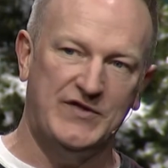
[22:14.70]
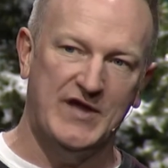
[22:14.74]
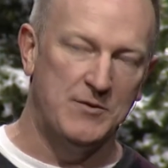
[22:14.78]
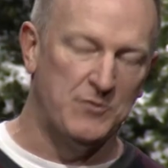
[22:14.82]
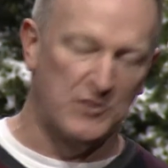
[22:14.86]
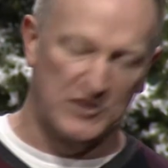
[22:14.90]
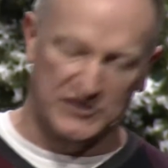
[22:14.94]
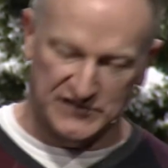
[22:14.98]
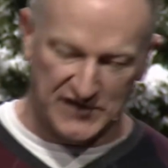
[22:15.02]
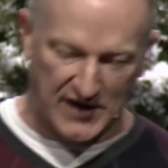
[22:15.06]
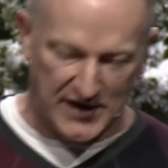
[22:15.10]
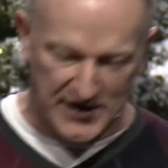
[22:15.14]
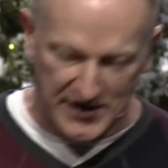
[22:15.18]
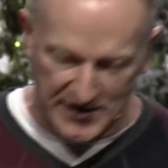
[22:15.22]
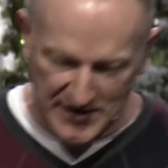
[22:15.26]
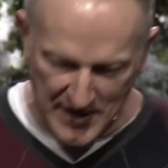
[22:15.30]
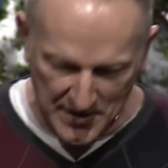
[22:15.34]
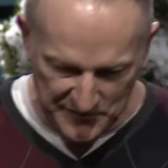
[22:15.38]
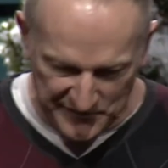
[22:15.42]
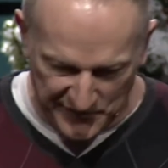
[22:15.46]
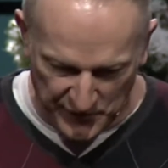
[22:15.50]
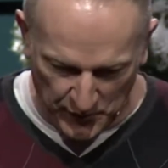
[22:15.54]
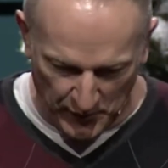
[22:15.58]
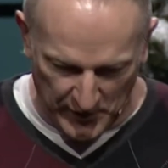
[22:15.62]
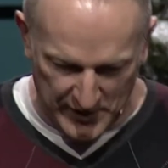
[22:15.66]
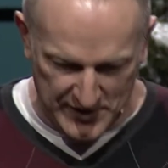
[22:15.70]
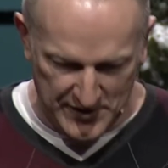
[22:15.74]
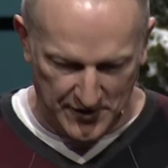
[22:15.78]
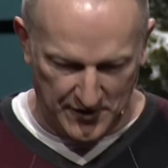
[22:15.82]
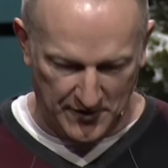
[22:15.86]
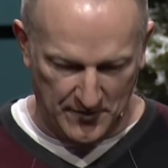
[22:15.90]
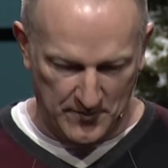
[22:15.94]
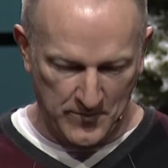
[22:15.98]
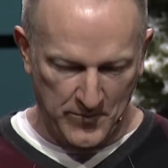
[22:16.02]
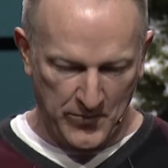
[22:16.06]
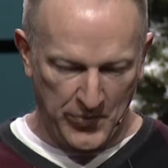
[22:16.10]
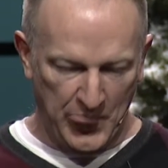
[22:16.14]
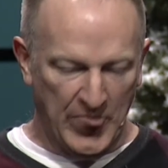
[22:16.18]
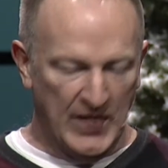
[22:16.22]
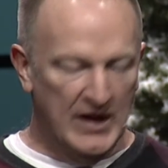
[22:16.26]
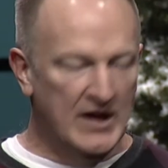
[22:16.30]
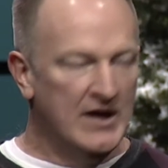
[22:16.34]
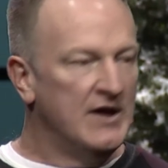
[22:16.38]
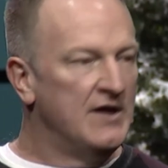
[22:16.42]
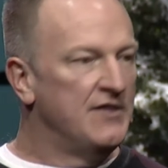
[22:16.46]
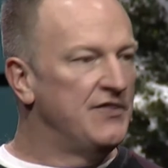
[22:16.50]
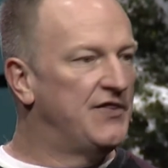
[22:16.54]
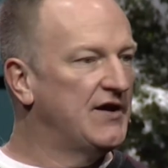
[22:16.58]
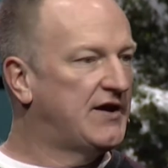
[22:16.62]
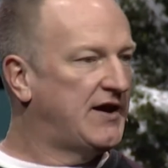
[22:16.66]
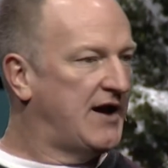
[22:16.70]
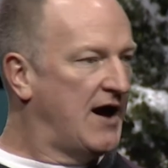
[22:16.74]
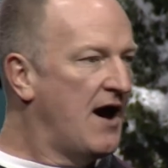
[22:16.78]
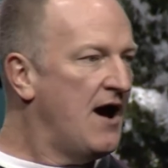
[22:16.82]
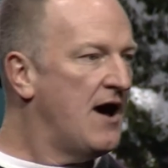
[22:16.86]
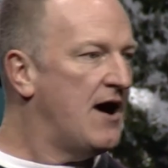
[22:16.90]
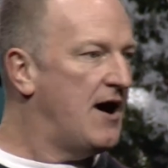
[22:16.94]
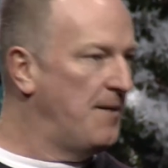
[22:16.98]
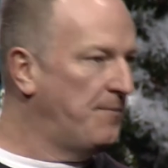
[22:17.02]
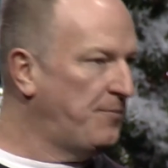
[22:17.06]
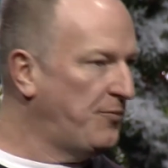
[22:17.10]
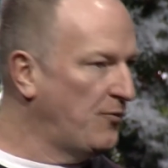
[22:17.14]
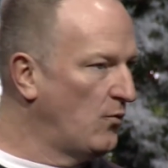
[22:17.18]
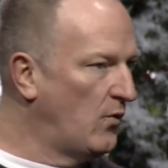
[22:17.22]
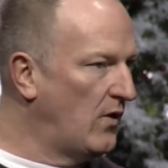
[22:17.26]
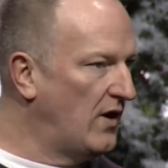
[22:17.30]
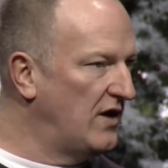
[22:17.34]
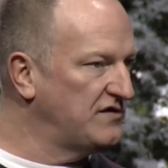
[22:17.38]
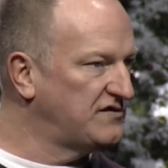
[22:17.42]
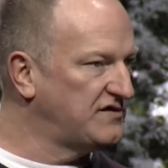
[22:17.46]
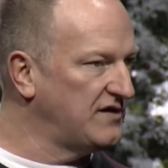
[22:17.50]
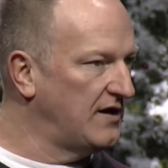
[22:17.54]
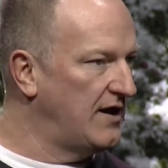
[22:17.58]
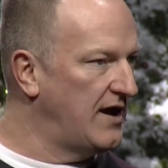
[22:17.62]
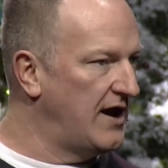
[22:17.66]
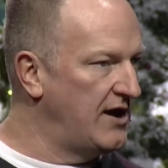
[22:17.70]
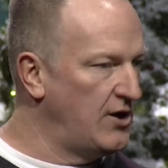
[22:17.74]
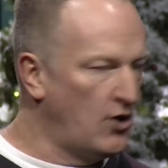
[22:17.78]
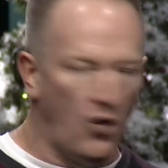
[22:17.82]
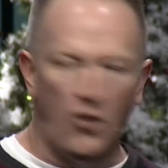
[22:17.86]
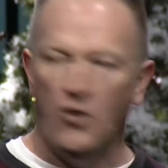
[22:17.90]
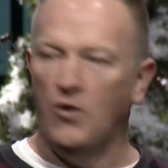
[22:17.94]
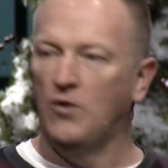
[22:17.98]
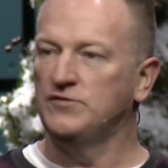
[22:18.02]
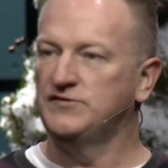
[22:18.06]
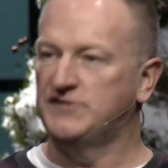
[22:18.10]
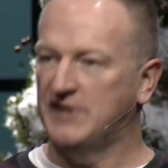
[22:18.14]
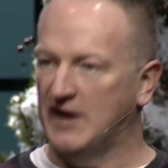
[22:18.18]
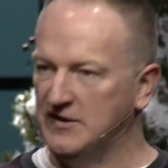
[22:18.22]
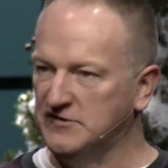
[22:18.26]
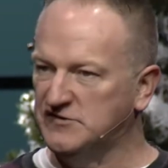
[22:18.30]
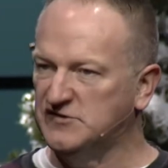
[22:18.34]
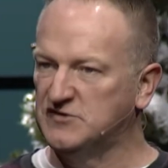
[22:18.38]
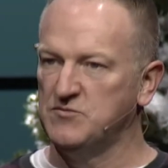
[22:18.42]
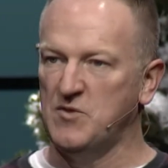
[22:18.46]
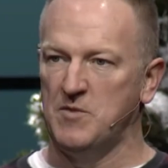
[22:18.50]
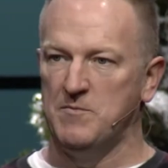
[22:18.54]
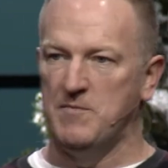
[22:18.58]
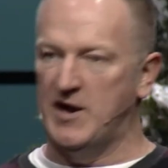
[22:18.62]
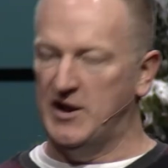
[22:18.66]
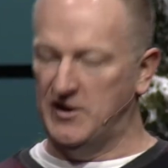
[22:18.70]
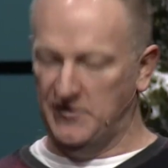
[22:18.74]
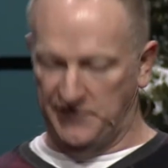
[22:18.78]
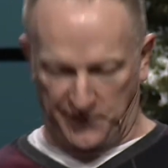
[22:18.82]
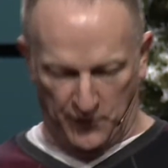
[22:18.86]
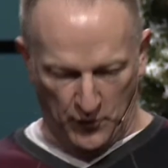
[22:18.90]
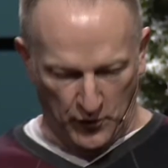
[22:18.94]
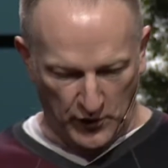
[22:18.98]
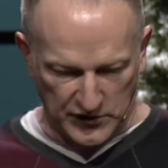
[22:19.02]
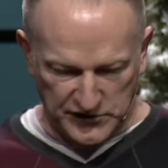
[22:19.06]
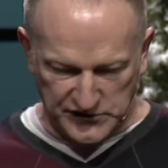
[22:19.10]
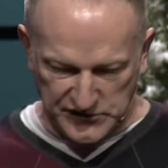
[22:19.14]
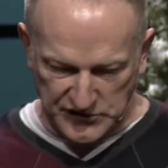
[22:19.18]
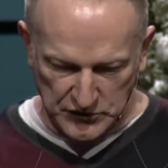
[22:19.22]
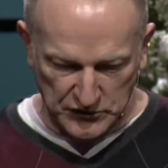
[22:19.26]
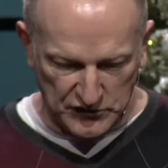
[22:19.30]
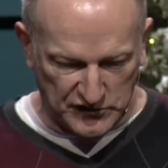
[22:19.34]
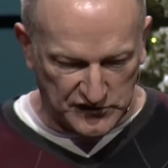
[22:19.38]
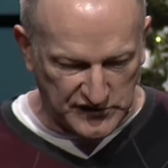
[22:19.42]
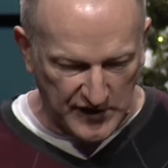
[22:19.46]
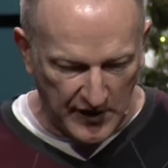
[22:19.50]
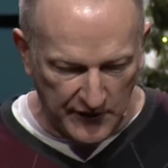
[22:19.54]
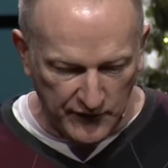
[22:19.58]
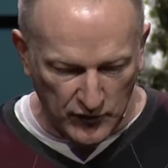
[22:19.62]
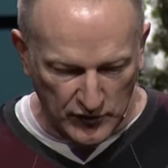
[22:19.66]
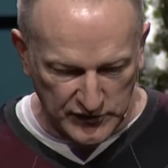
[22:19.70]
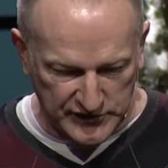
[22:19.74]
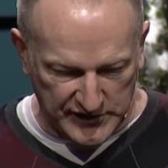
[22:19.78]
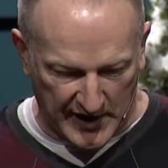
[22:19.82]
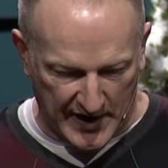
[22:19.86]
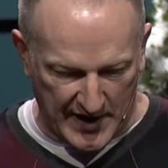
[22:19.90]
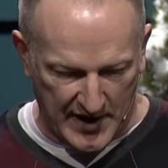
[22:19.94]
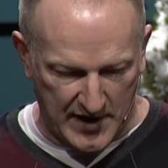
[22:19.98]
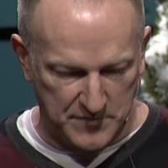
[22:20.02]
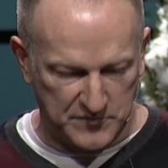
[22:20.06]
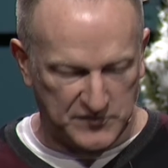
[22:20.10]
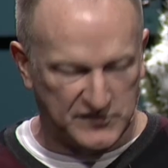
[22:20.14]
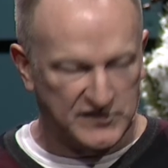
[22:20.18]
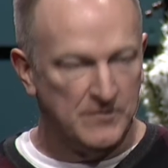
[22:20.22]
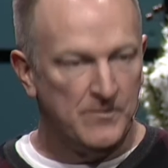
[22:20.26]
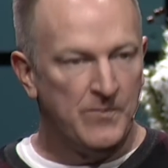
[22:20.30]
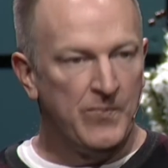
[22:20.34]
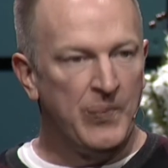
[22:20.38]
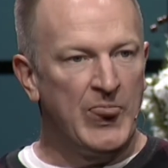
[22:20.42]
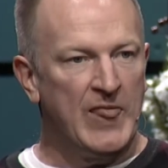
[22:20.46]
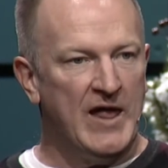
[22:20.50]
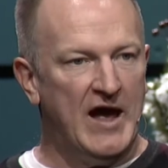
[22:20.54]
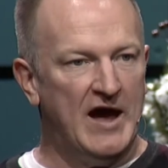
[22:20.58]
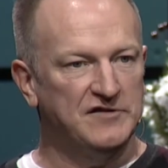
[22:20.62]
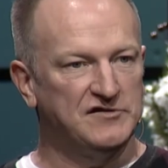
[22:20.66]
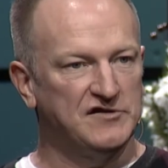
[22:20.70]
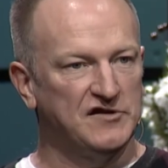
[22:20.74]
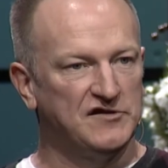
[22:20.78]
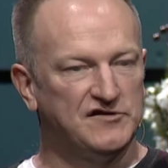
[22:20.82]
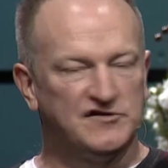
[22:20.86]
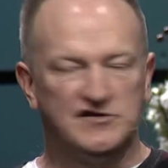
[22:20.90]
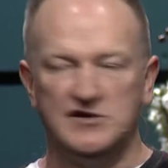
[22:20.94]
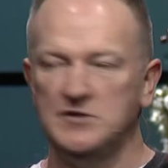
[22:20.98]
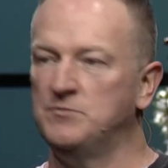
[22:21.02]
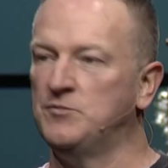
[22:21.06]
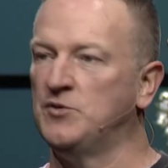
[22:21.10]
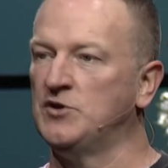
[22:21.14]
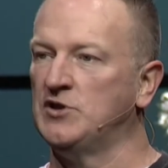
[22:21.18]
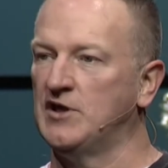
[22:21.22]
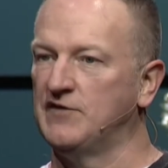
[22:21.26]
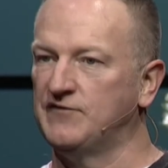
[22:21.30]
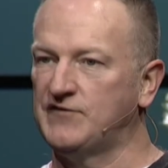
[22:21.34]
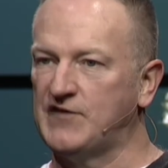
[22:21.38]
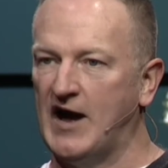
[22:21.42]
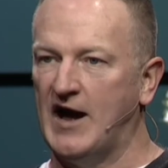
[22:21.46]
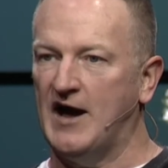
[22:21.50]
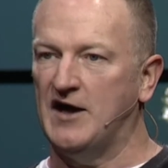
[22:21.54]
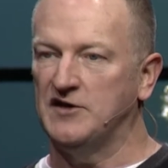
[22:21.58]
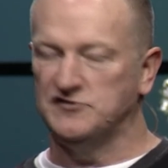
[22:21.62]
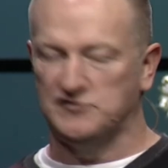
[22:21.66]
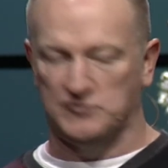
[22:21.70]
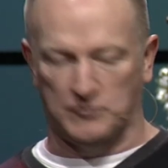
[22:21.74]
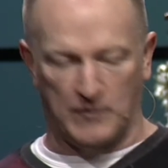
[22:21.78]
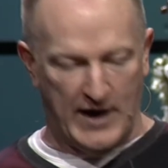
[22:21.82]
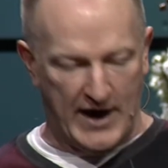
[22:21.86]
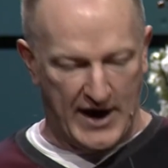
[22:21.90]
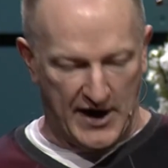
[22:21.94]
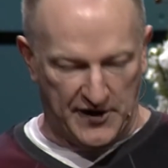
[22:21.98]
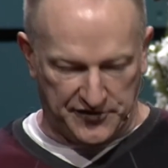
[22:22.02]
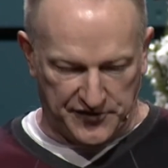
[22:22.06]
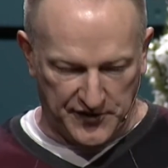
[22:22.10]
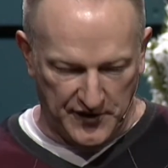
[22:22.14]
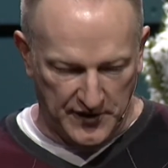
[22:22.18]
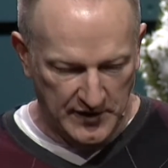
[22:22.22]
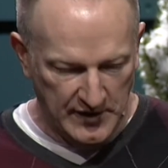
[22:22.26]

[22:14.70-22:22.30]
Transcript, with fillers: they were signing up for here. The cup was a, an Old Testament metaphor. It's used several times as a symbol of God's wrath.